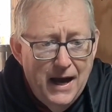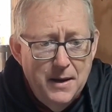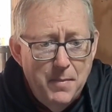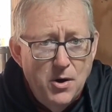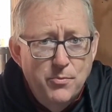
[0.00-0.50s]

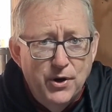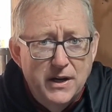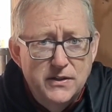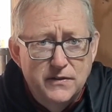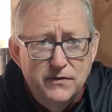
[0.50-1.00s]
a bow
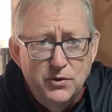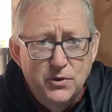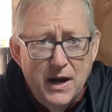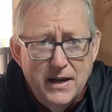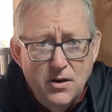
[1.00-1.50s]
press
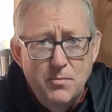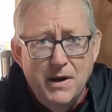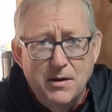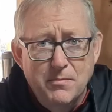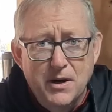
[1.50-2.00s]
for a
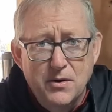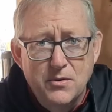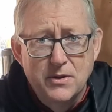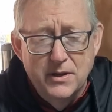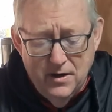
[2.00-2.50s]
compound
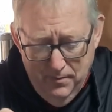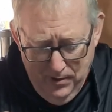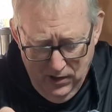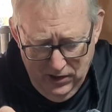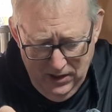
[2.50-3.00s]
bow that
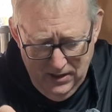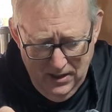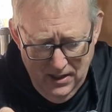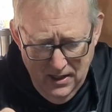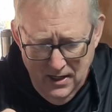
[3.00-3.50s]
I've
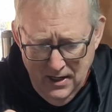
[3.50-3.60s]
purchased.